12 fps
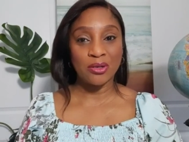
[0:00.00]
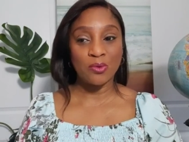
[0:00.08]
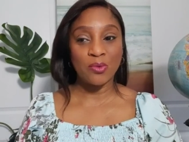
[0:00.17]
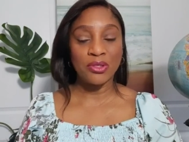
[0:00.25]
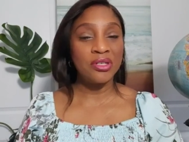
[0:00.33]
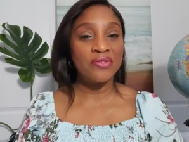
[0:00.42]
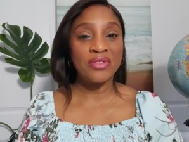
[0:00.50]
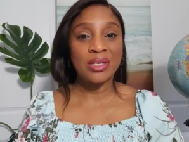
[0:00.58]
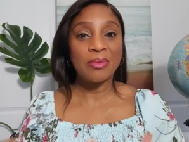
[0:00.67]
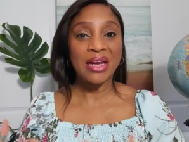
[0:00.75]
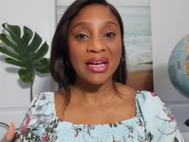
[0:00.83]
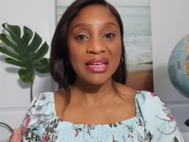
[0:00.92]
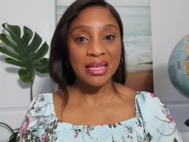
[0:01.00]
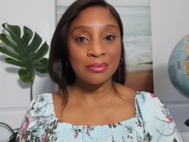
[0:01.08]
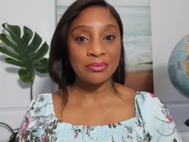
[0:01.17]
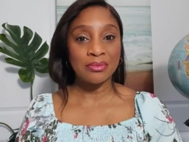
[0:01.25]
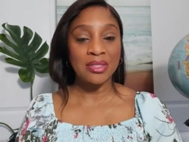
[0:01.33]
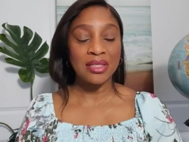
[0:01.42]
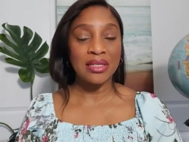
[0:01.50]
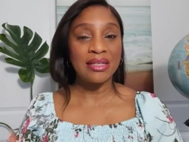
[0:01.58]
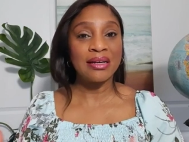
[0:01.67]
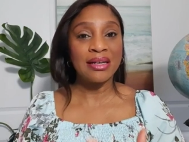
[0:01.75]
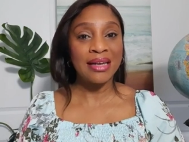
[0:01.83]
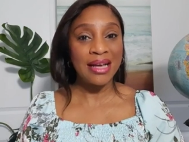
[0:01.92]
We don't even apply them in
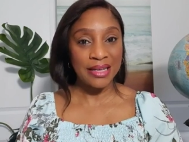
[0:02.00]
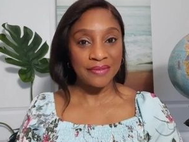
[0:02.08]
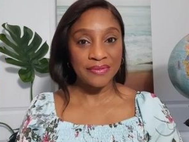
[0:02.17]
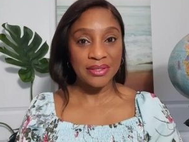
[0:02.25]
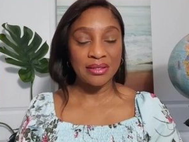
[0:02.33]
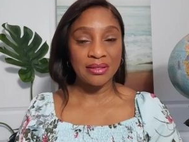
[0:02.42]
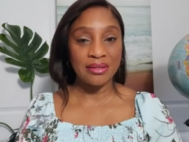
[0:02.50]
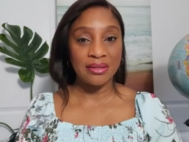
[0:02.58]
our lives.